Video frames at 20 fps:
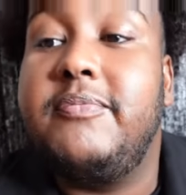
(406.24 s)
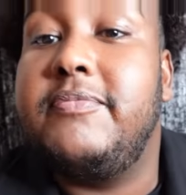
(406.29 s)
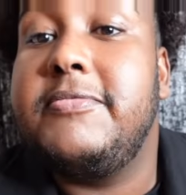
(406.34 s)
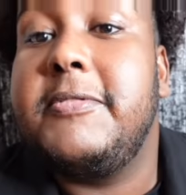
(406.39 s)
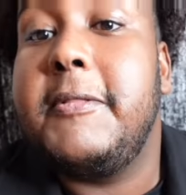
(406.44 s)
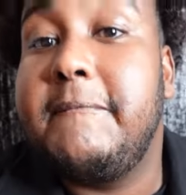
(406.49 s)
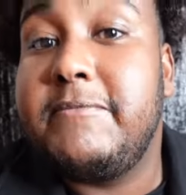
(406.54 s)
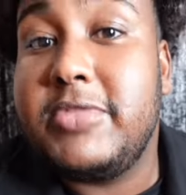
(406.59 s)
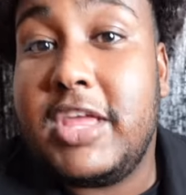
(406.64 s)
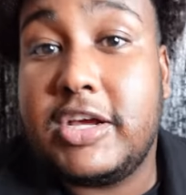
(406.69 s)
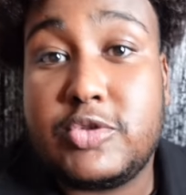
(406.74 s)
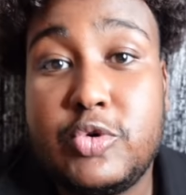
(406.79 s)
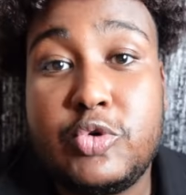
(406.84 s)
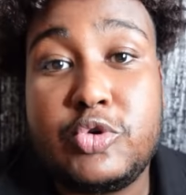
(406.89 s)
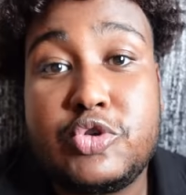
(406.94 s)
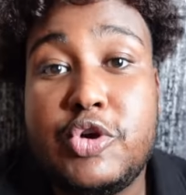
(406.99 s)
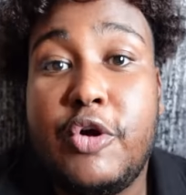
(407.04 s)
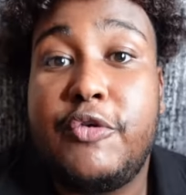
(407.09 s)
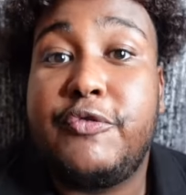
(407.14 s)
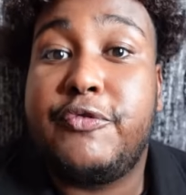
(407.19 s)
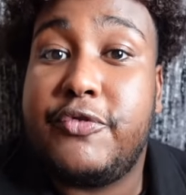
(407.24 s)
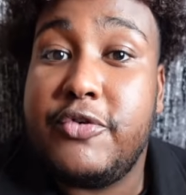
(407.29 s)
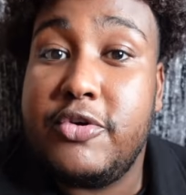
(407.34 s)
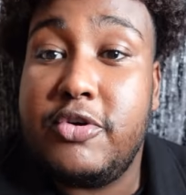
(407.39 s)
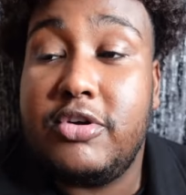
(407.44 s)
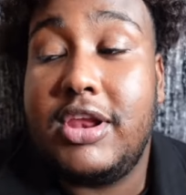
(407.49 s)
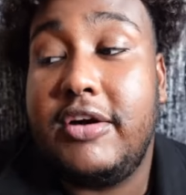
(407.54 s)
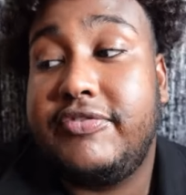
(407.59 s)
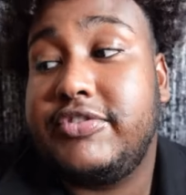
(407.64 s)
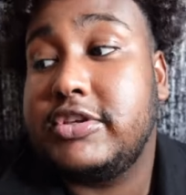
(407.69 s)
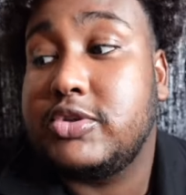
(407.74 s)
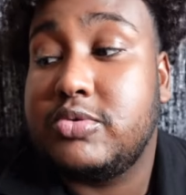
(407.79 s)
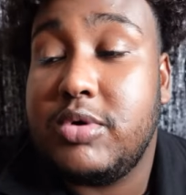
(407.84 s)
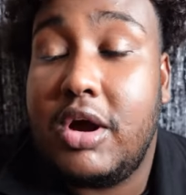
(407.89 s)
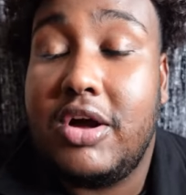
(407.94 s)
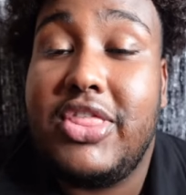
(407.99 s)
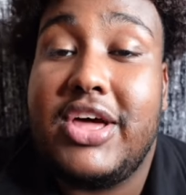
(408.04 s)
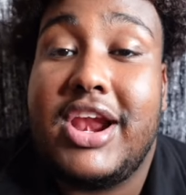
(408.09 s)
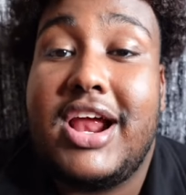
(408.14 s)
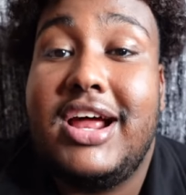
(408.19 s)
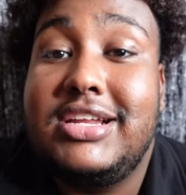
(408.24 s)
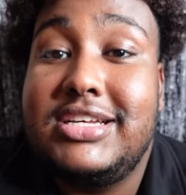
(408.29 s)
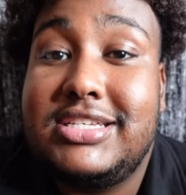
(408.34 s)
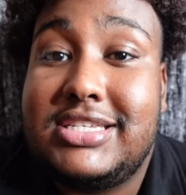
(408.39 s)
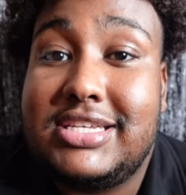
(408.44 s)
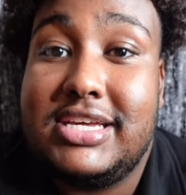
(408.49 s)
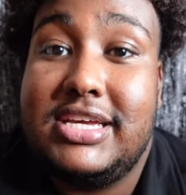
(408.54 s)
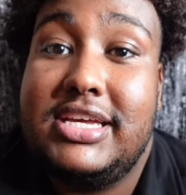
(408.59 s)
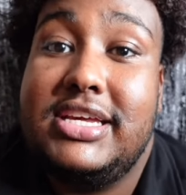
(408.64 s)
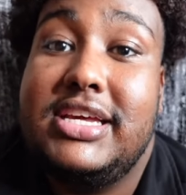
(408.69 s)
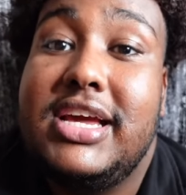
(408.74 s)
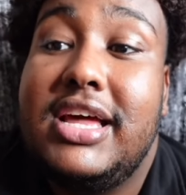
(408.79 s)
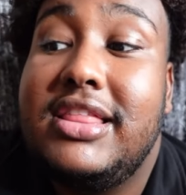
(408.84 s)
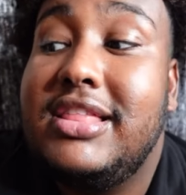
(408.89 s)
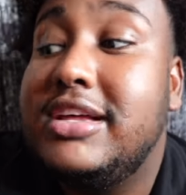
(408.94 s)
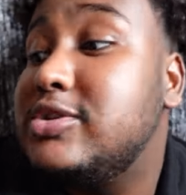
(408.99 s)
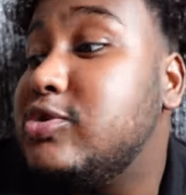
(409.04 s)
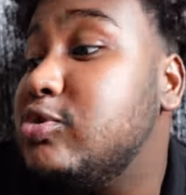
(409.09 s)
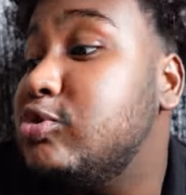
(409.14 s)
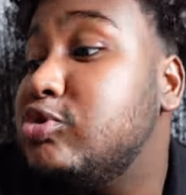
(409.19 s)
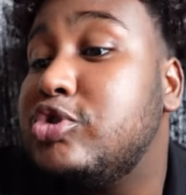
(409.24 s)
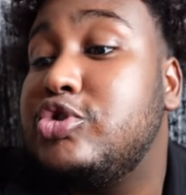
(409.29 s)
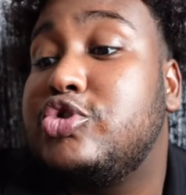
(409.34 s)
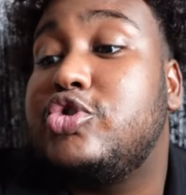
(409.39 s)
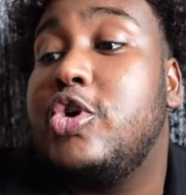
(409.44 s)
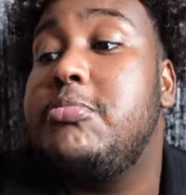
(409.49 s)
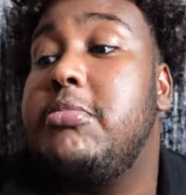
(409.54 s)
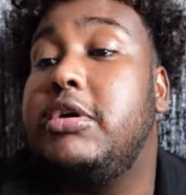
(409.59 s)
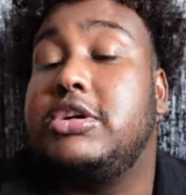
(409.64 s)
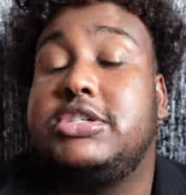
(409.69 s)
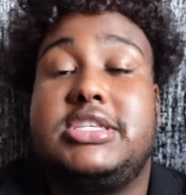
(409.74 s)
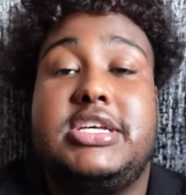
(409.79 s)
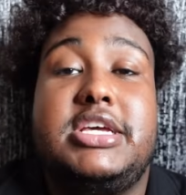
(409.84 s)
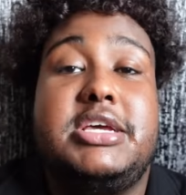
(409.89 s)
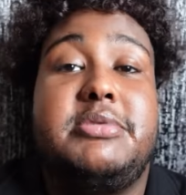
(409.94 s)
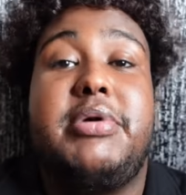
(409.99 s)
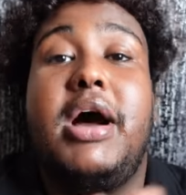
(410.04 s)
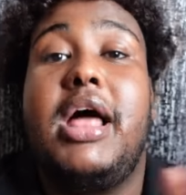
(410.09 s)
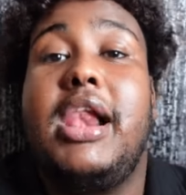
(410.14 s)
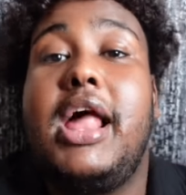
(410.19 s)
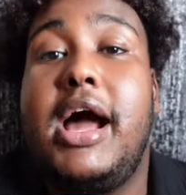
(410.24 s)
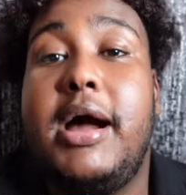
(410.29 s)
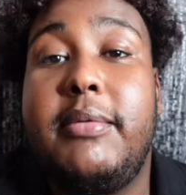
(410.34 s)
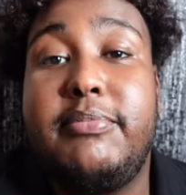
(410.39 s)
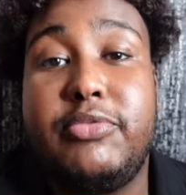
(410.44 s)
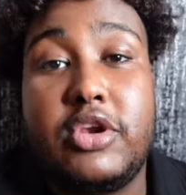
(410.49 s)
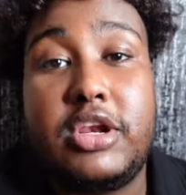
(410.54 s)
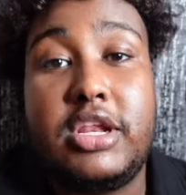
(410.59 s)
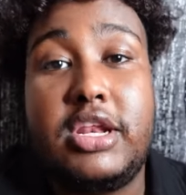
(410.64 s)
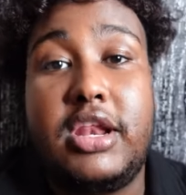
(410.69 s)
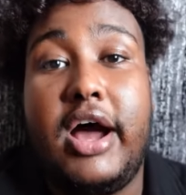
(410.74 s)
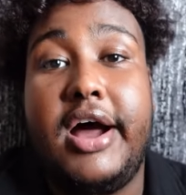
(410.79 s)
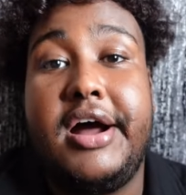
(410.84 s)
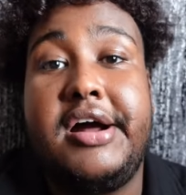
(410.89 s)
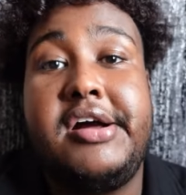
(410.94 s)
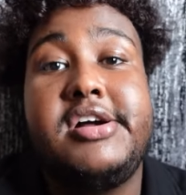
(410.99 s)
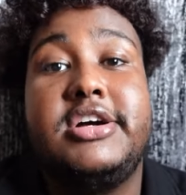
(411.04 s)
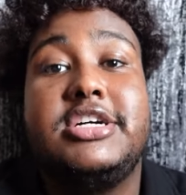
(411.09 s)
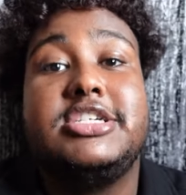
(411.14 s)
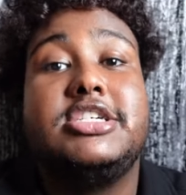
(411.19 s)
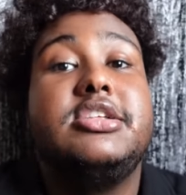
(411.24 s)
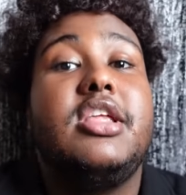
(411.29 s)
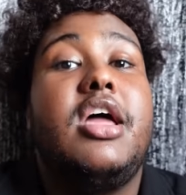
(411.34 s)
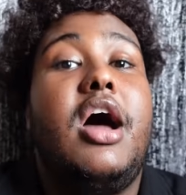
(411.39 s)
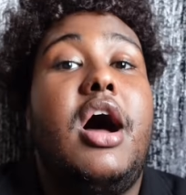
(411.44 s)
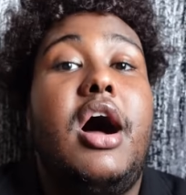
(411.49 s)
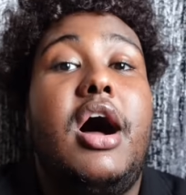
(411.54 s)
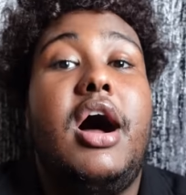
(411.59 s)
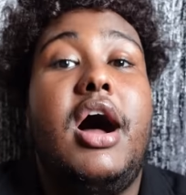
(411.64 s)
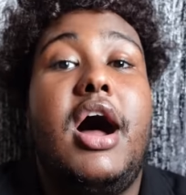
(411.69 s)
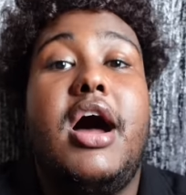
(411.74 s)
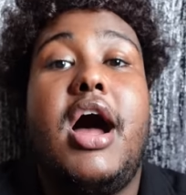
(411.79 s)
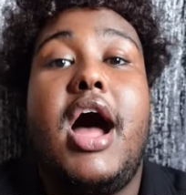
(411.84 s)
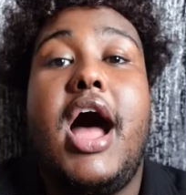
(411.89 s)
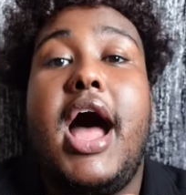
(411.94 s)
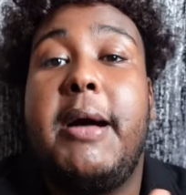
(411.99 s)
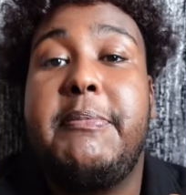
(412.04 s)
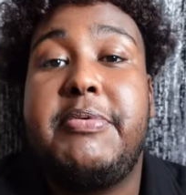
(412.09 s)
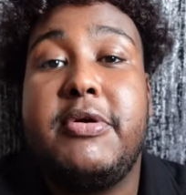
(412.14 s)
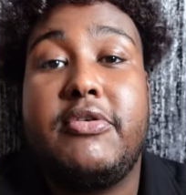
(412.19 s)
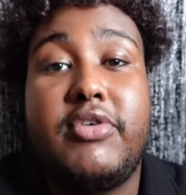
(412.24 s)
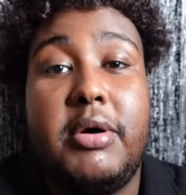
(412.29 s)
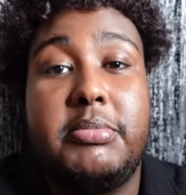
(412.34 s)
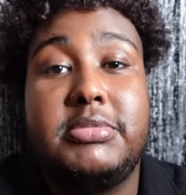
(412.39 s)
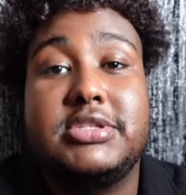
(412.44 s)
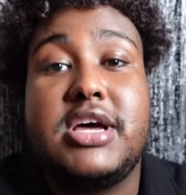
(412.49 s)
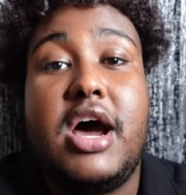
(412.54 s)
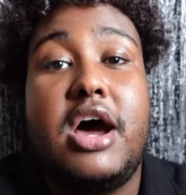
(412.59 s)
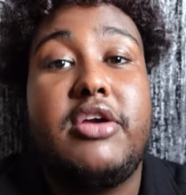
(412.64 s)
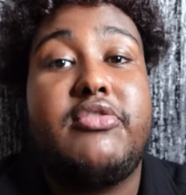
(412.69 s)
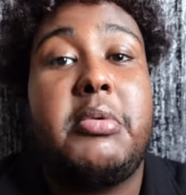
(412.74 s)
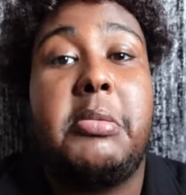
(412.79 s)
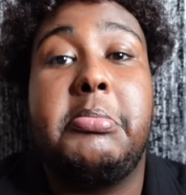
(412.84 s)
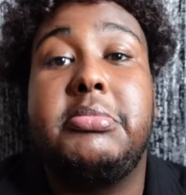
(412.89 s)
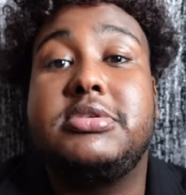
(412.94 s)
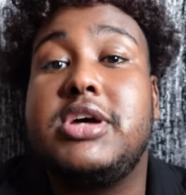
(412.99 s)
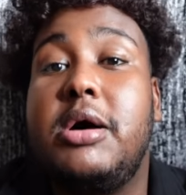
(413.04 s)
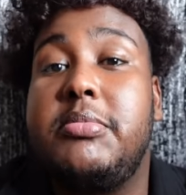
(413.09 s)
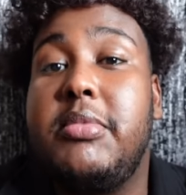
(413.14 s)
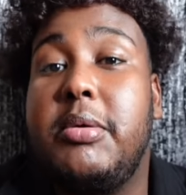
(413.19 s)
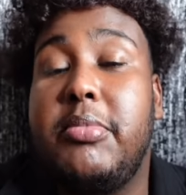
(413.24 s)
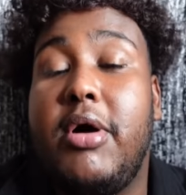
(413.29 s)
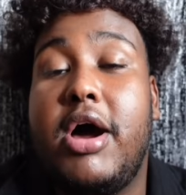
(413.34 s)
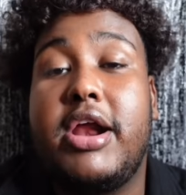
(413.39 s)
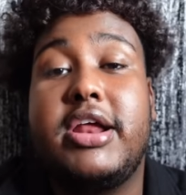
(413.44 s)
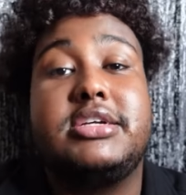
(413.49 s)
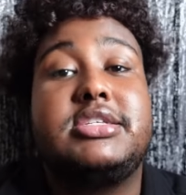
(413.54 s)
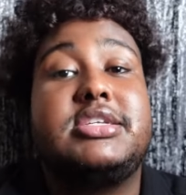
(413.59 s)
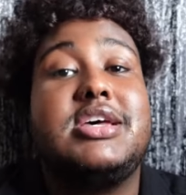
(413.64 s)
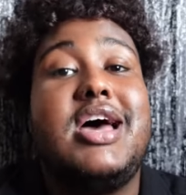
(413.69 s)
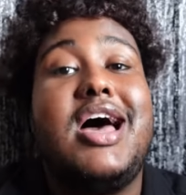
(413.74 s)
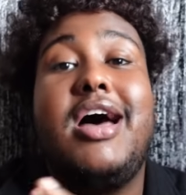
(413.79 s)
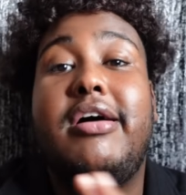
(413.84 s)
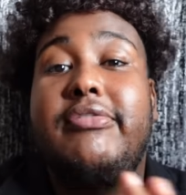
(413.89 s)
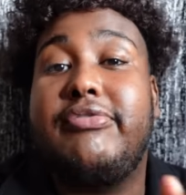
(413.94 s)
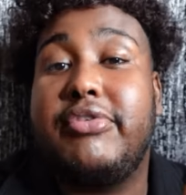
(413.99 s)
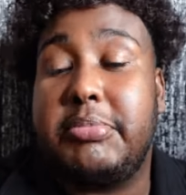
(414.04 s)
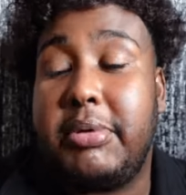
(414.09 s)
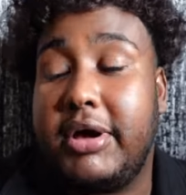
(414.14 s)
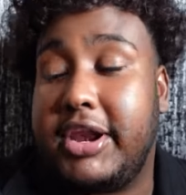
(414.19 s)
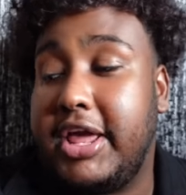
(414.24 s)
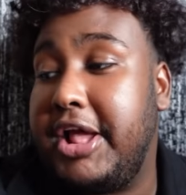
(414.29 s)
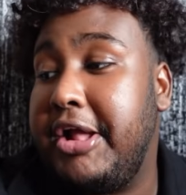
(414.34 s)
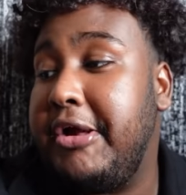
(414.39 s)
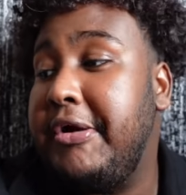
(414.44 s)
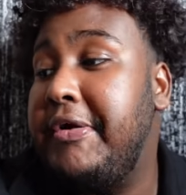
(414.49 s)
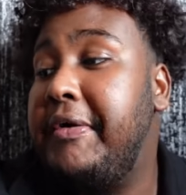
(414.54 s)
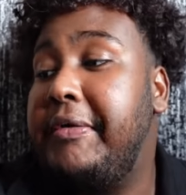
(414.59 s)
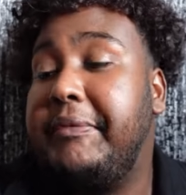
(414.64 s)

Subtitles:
There's also fruit left as well that I need to eat, and there's also so much to eat, but alhamdulillah. Happy Ramadan, Ramadan Mubarak to everybody.